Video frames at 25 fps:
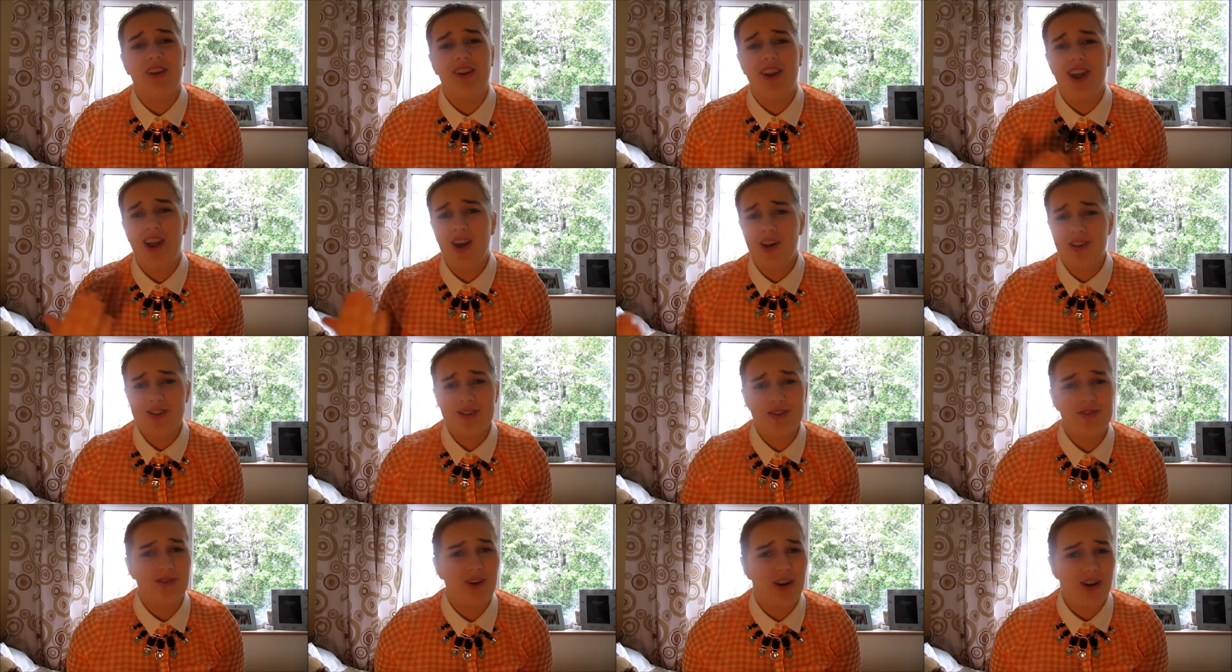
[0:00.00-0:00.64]
And I
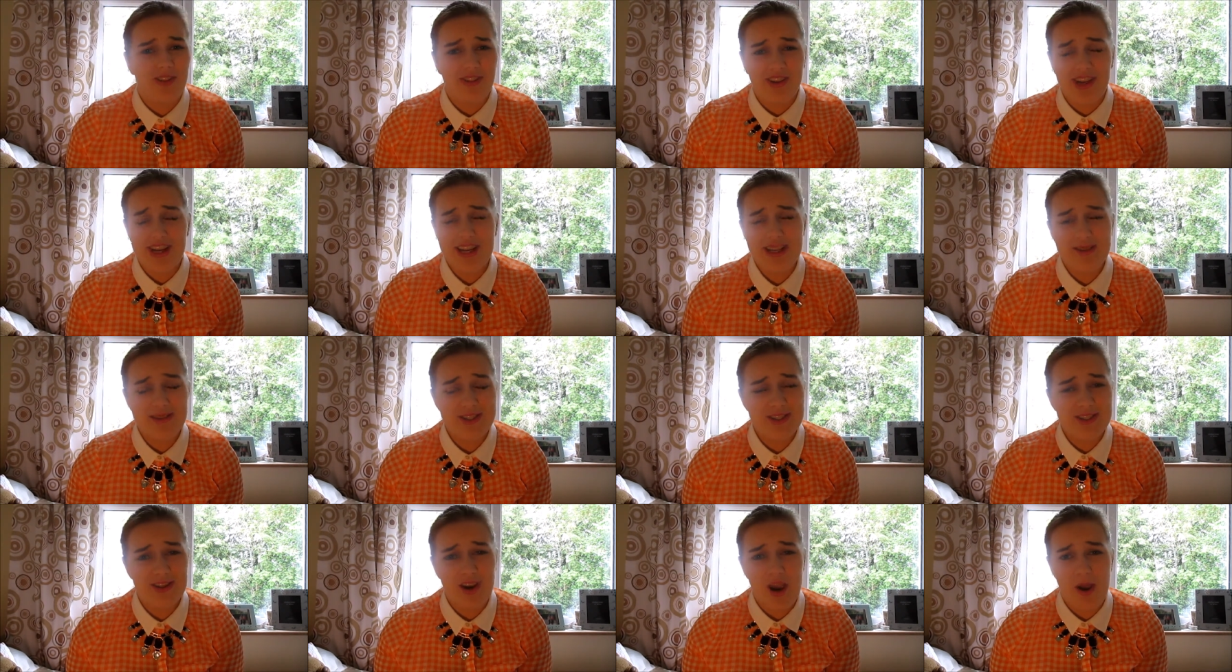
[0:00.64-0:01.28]
also follow their
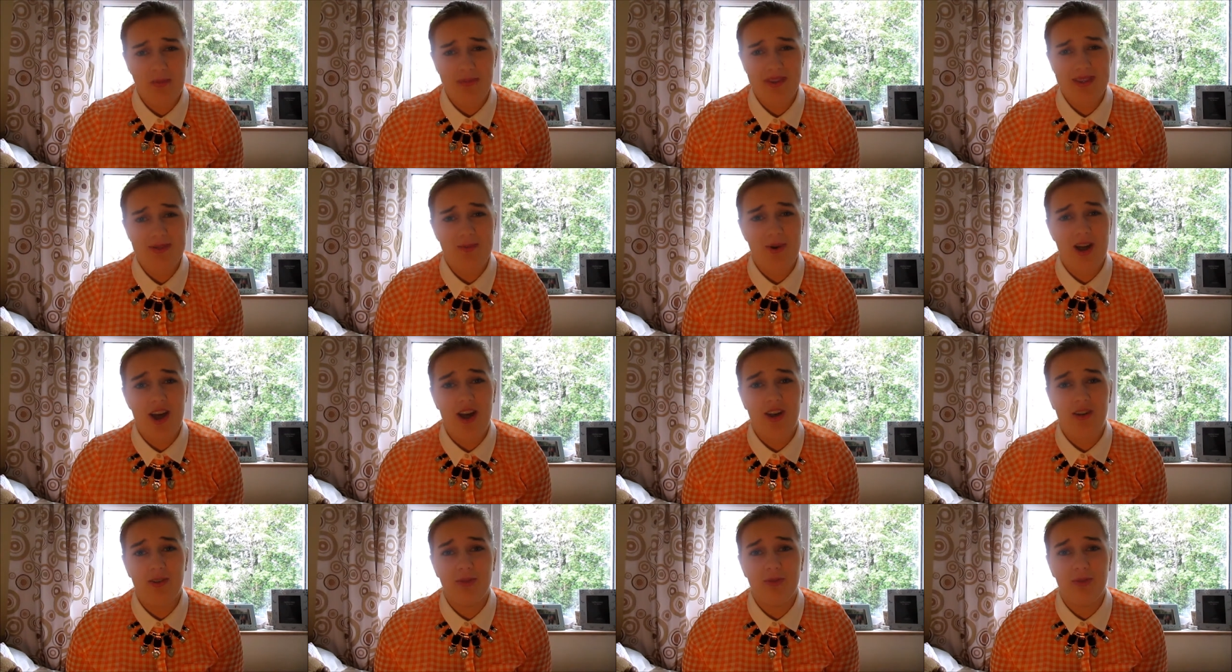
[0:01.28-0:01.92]
Instagram as
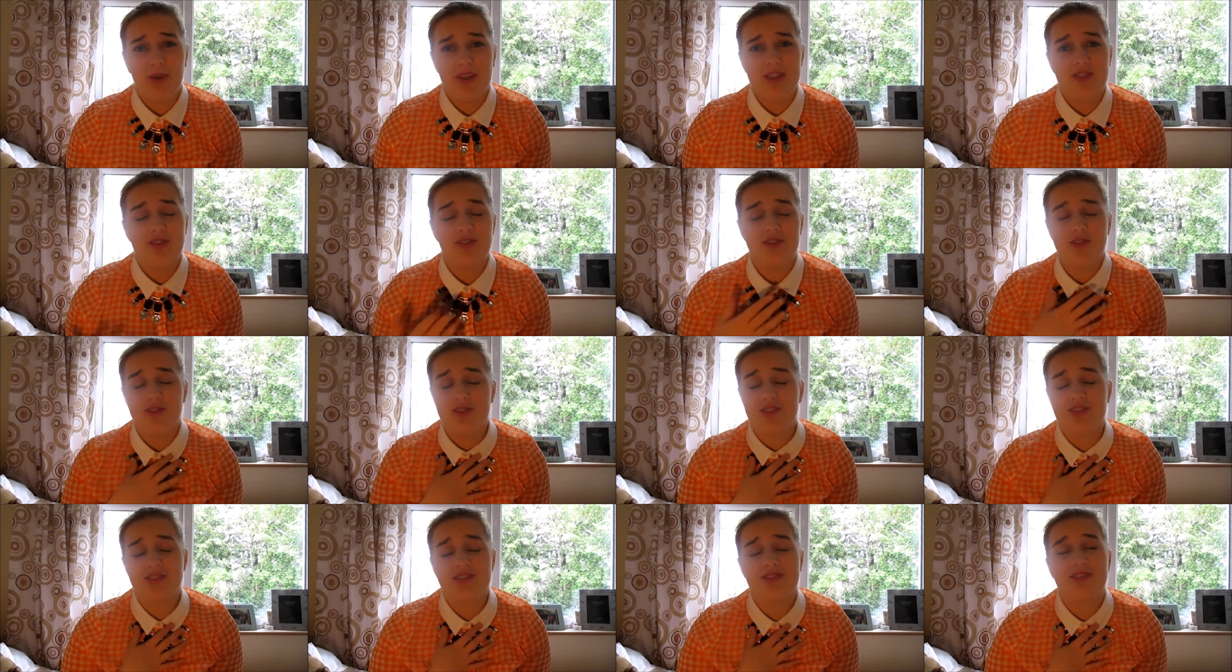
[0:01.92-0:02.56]
well, which is
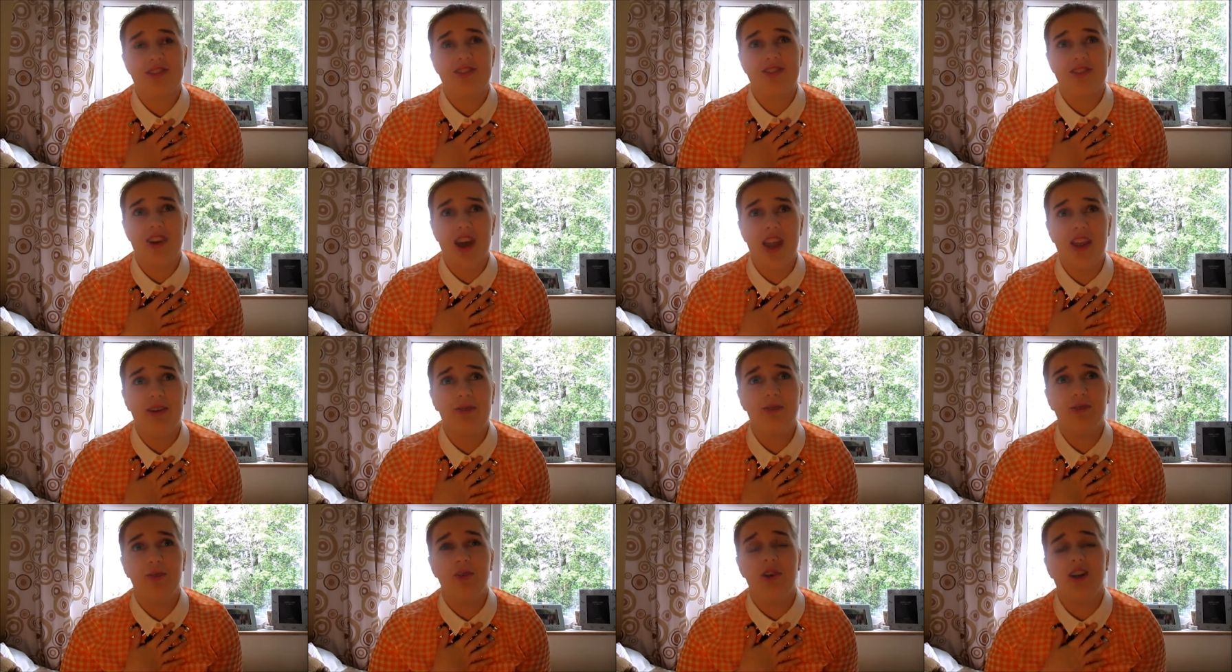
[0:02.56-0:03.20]
just to die
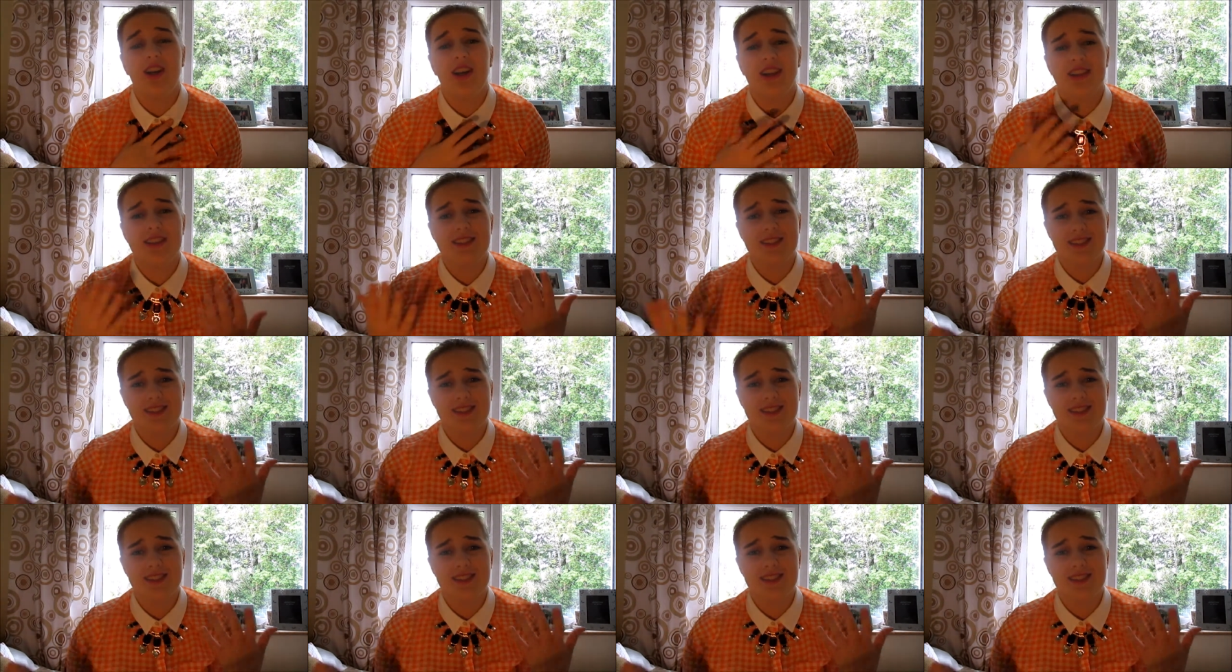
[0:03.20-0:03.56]
for.